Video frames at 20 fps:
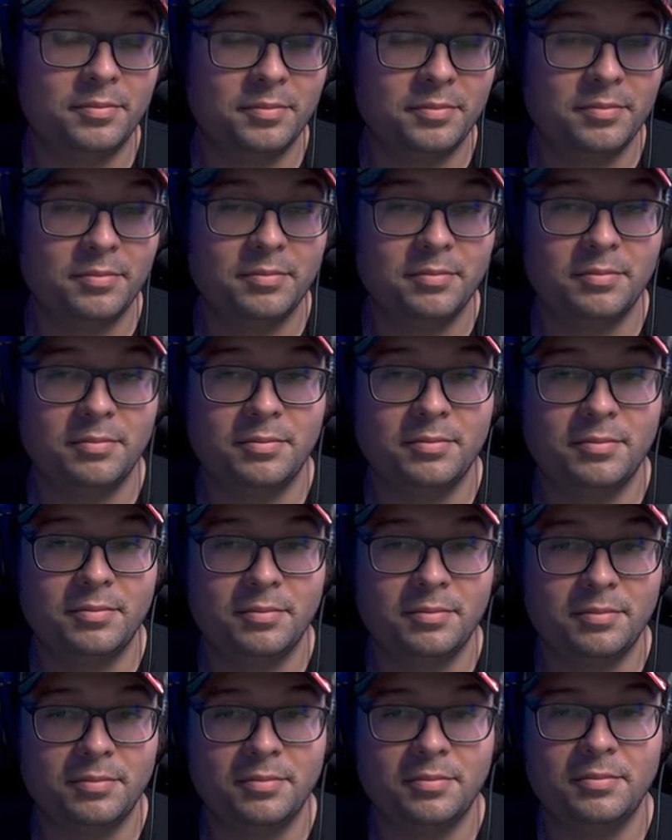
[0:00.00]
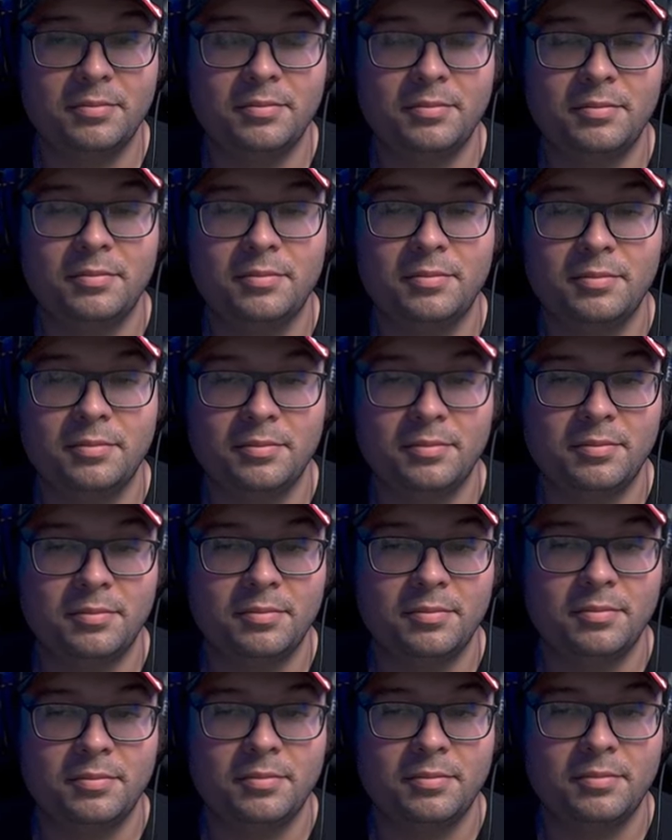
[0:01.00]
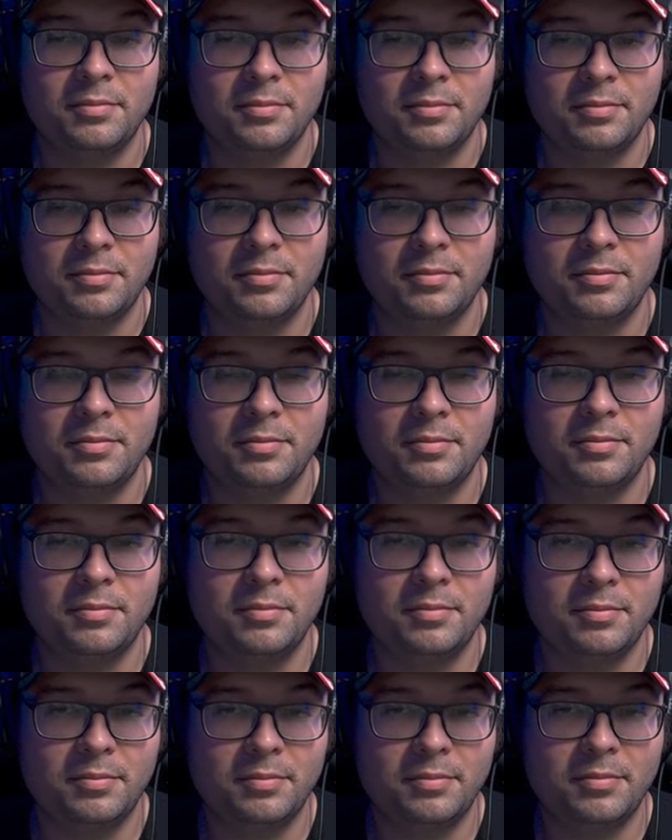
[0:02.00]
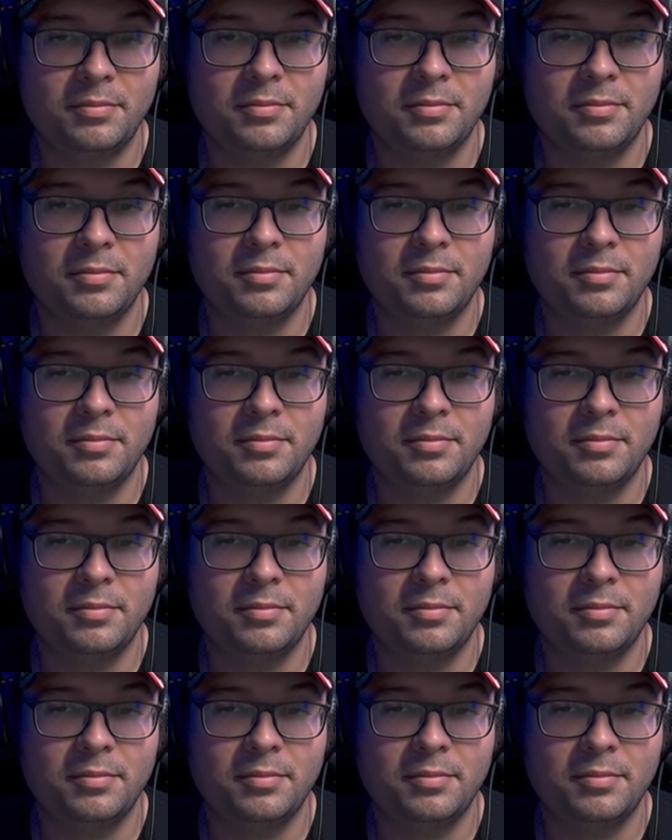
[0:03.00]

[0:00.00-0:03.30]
This person isn't speaking.